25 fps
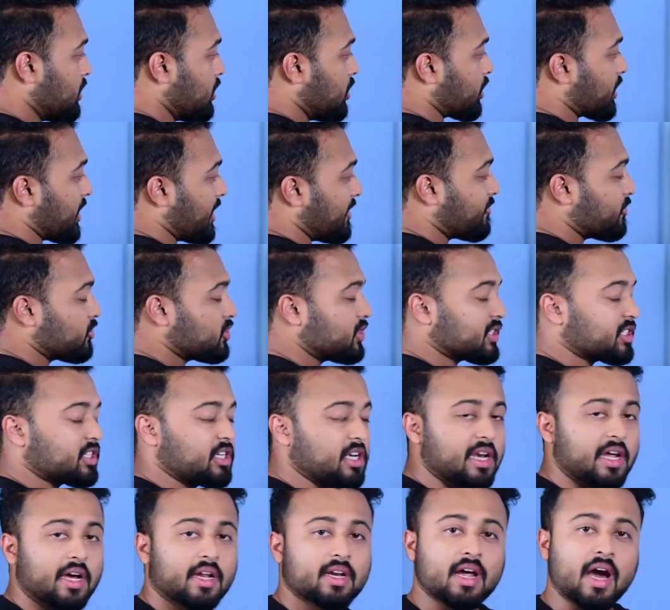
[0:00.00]
Okay, if you just
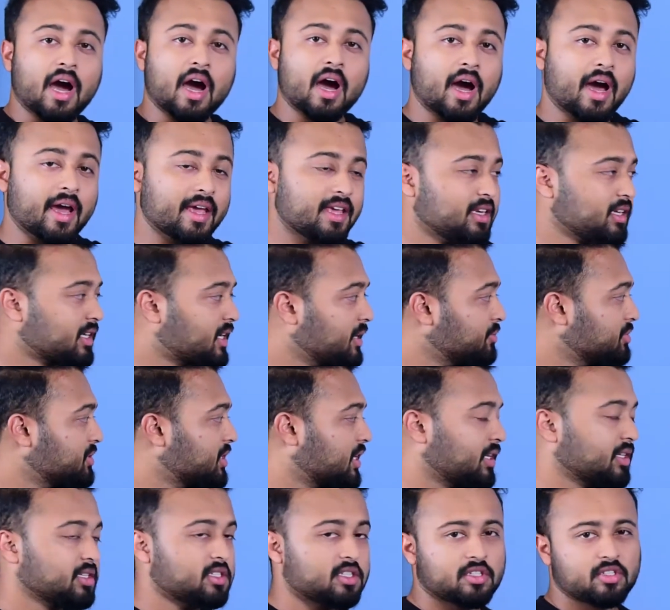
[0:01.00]
learn high income
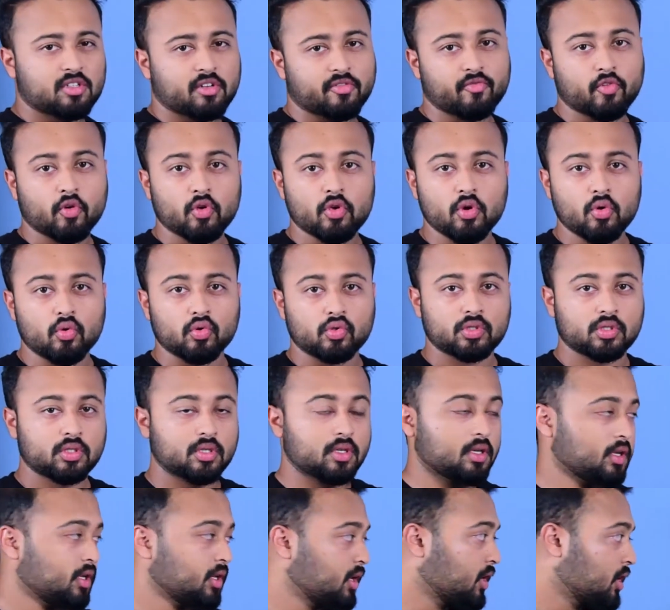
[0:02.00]
skills, it's of no use.
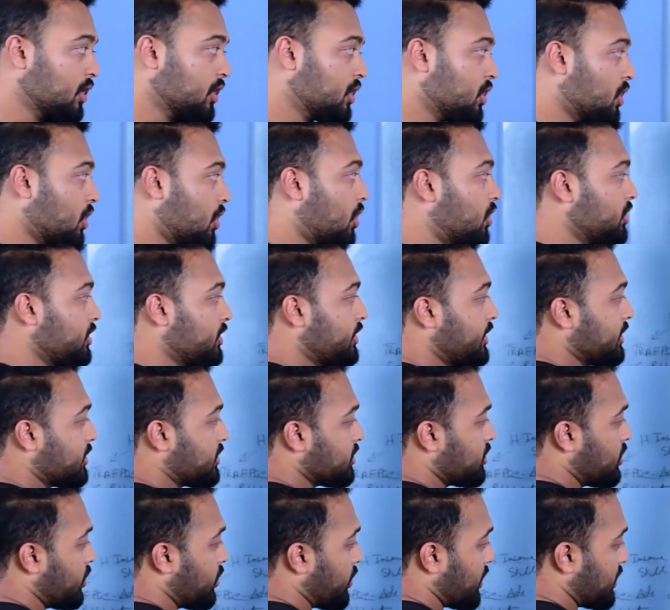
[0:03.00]
All you need
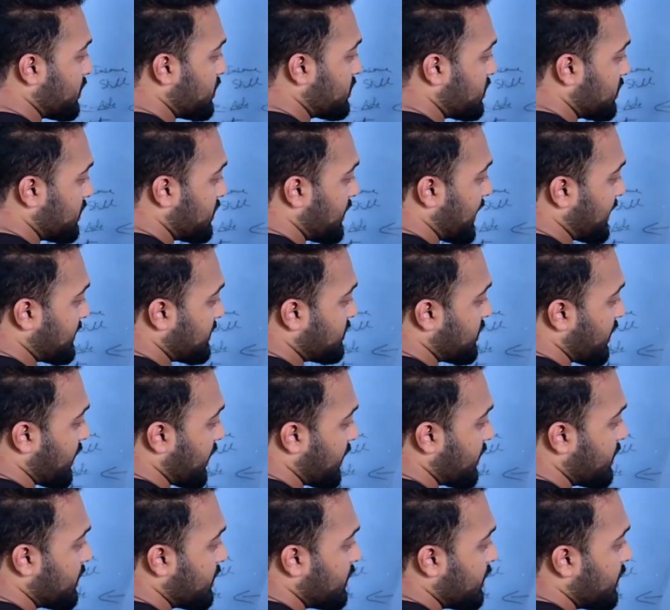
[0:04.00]
to do is, next
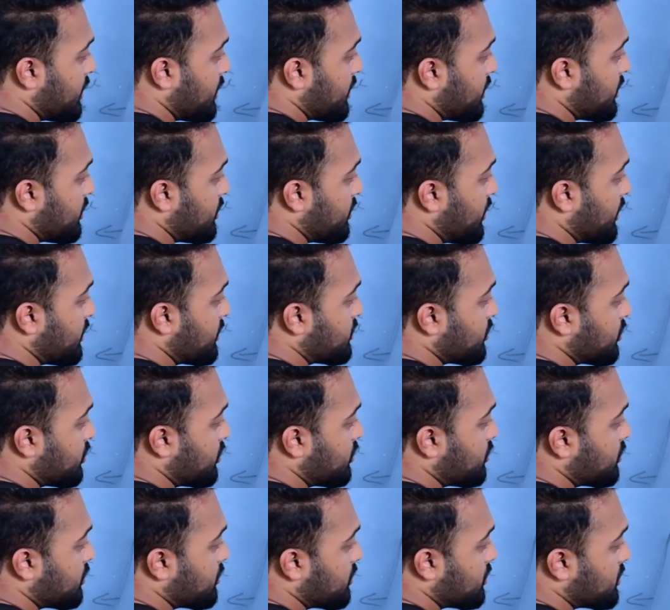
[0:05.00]
thing, you need
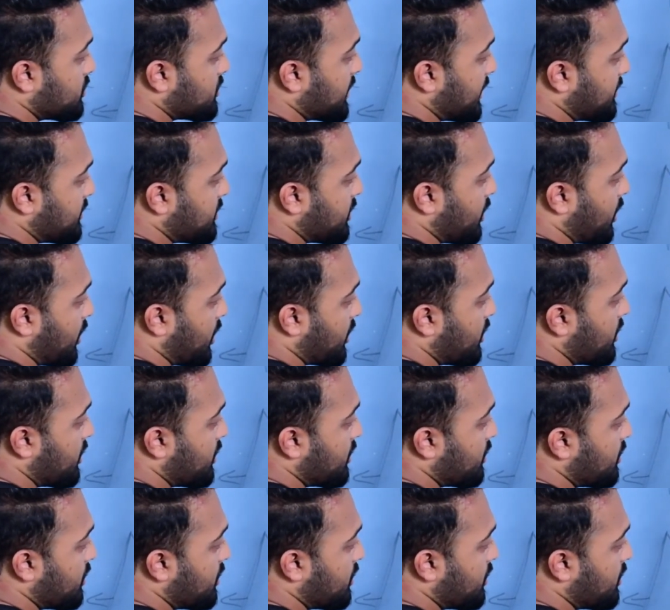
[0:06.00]
to set your,